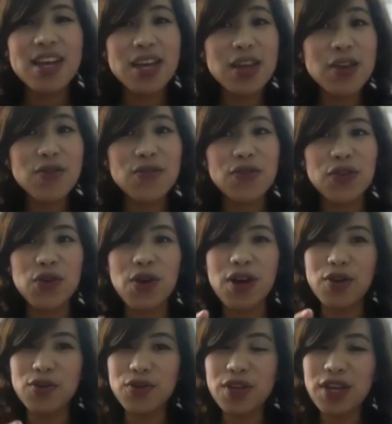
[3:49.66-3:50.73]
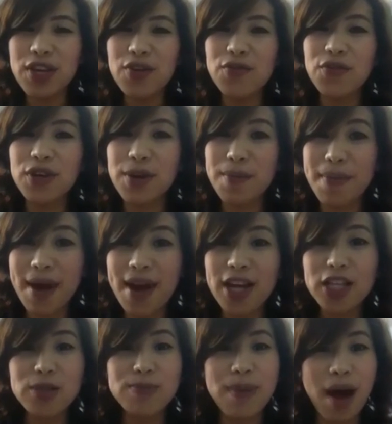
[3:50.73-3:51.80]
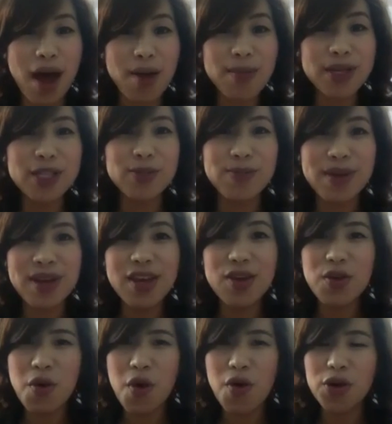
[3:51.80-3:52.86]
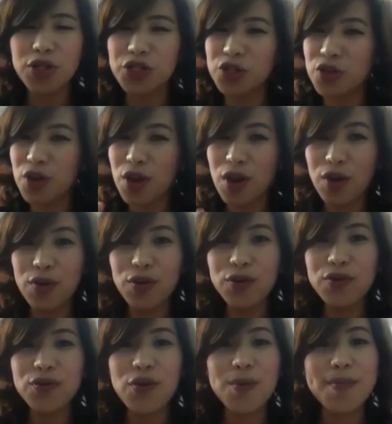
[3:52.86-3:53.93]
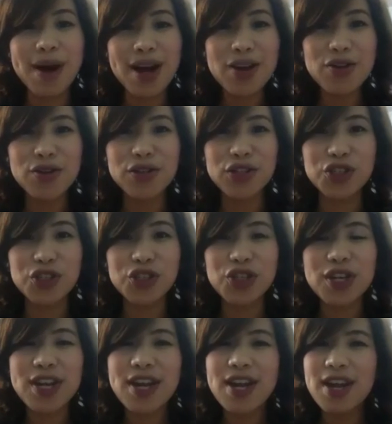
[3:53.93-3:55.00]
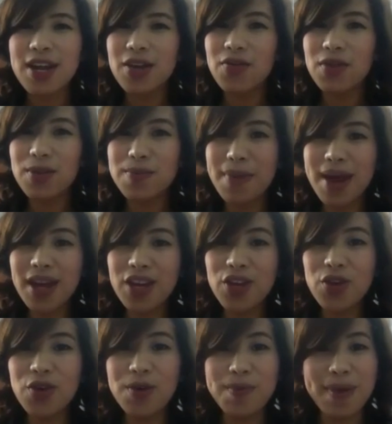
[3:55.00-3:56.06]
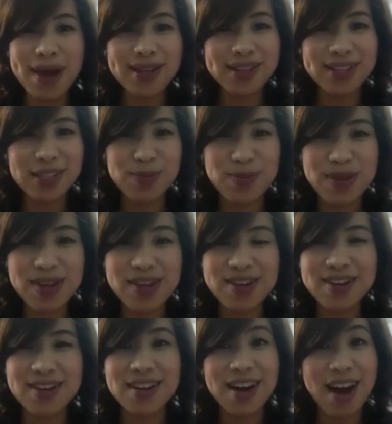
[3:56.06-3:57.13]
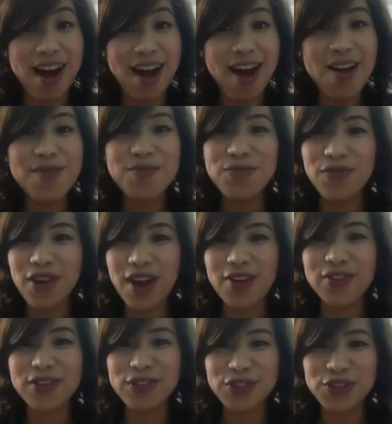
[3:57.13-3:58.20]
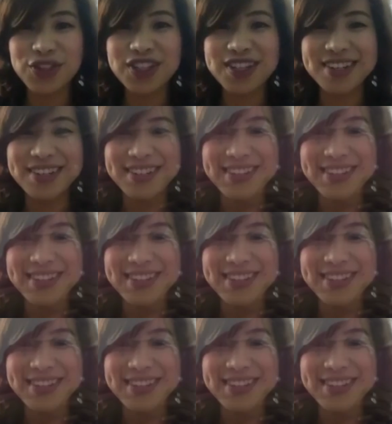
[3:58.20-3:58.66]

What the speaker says: If you are looking for the best public speaking coach, look for Manoj. He will make you a better speaker, I'm very sure.